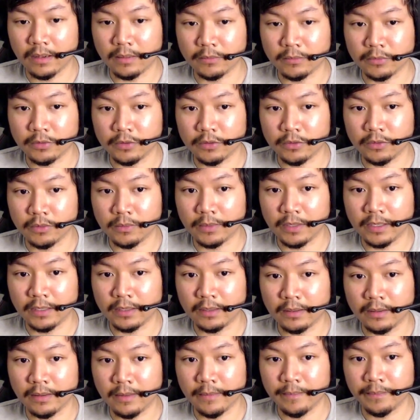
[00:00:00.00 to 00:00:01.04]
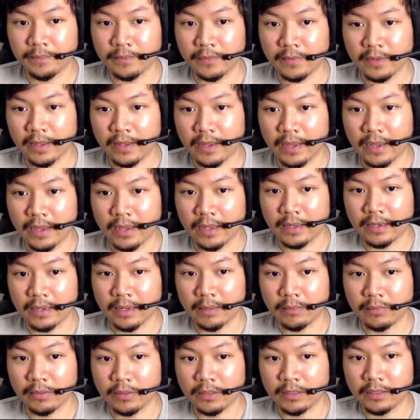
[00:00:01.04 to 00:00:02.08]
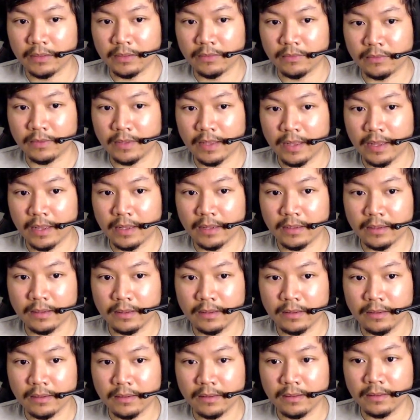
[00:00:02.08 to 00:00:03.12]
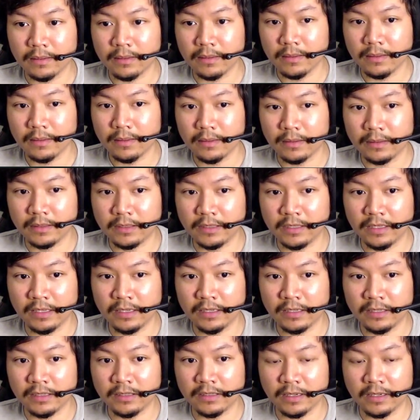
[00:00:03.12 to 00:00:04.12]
zooming, and I believe that these